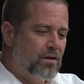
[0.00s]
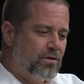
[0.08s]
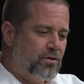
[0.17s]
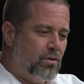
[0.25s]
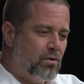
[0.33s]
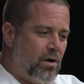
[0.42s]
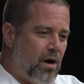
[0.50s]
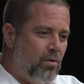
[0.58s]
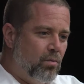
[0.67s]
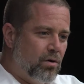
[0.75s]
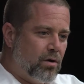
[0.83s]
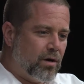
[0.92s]
So I
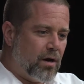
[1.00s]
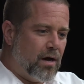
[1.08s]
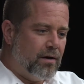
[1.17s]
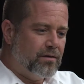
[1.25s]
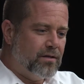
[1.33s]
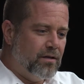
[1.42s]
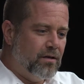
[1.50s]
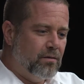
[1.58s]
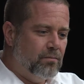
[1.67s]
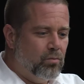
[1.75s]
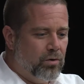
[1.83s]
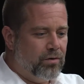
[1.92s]
work on a
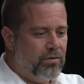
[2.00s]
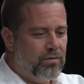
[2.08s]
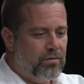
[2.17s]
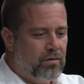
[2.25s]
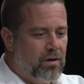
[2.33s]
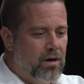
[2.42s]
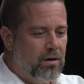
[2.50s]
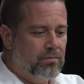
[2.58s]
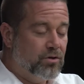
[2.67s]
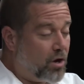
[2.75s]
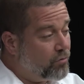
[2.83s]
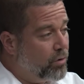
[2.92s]
team with
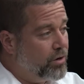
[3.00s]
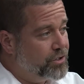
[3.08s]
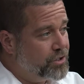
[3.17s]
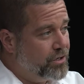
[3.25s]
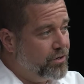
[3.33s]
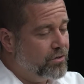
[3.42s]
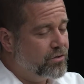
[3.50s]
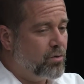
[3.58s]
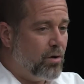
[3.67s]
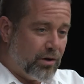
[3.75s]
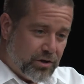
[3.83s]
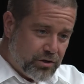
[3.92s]
software engineers,
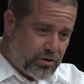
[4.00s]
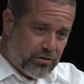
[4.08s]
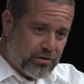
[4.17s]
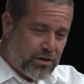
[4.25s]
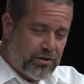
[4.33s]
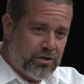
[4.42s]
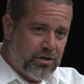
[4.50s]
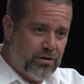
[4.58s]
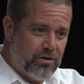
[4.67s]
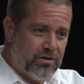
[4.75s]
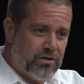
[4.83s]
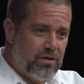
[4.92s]
quality assurance
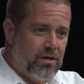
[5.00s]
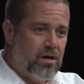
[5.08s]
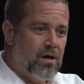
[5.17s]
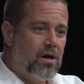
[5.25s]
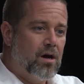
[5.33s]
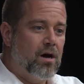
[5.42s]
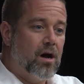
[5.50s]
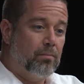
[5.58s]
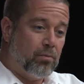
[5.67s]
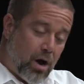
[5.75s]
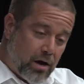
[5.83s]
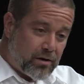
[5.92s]
engineers, a
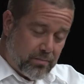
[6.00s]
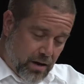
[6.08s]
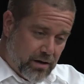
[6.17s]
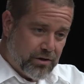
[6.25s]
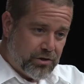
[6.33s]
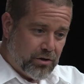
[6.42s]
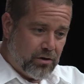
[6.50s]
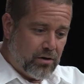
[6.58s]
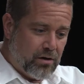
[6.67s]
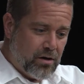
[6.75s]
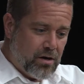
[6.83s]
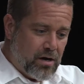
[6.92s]
product
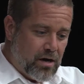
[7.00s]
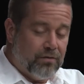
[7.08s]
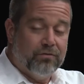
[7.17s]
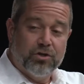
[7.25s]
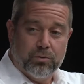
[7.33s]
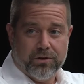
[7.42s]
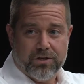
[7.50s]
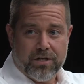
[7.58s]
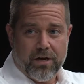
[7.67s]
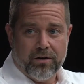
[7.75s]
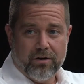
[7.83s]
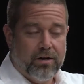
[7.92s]
manager, and a visual
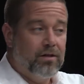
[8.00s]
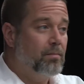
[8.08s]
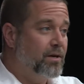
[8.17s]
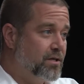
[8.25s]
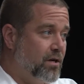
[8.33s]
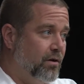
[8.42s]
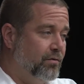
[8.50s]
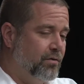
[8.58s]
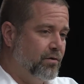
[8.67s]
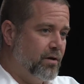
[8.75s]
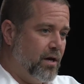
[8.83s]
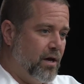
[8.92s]
designer, and then myself.